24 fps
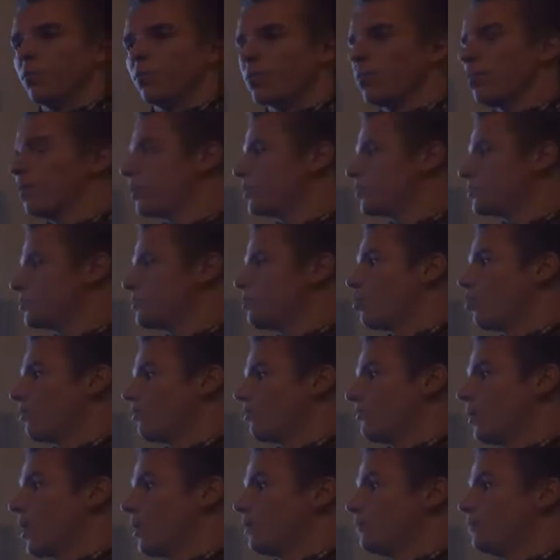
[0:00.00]
we wanted it to be
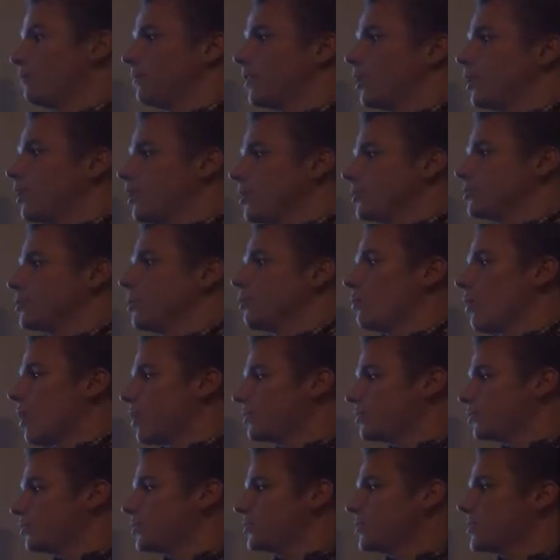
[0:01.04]
more fun. So
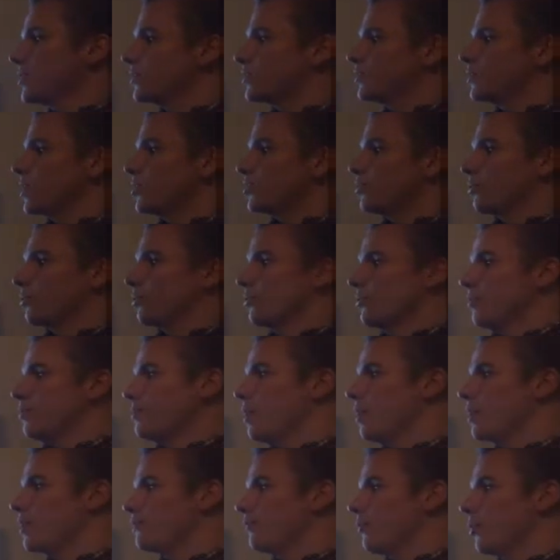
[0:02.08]
as you'll see in Station 3,
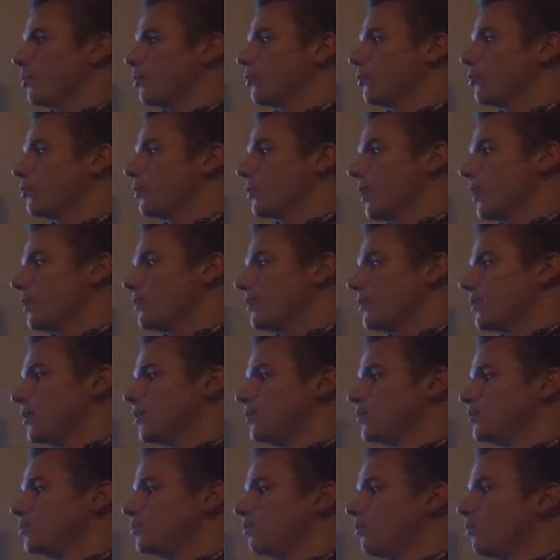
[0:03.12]
many of our early
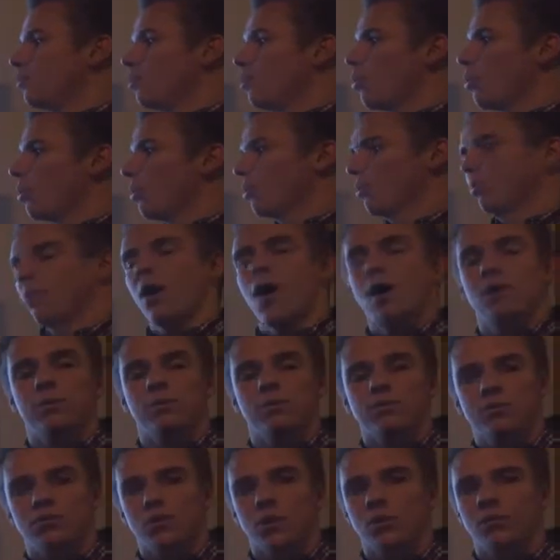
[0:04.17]
ideas were more
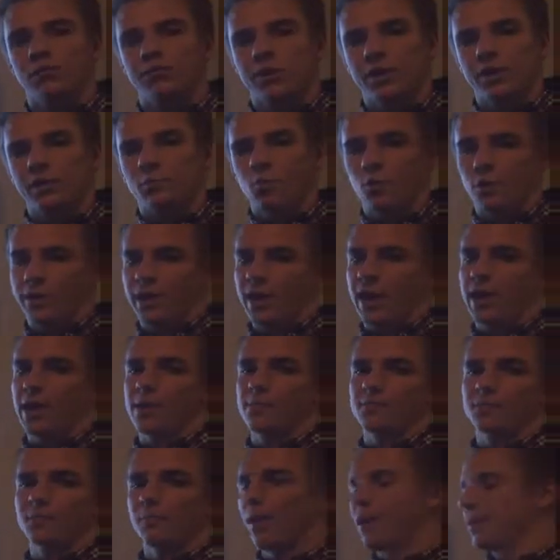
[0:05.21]
problem solving, more
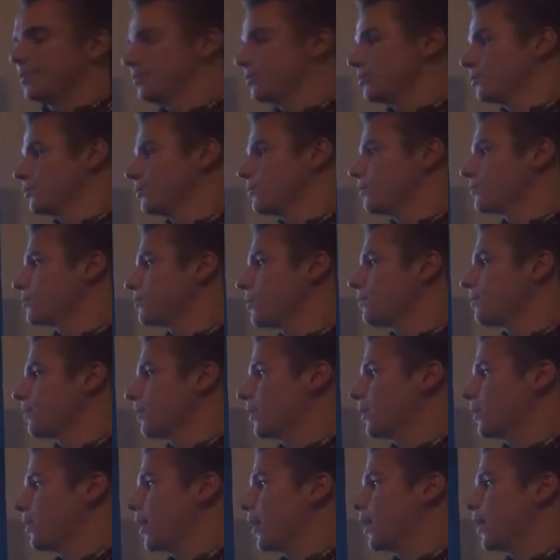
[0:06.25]
games, puzzles, stuff
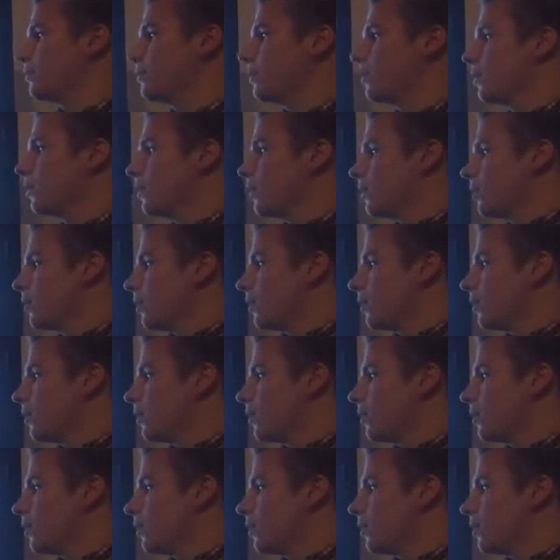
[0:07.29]
like that.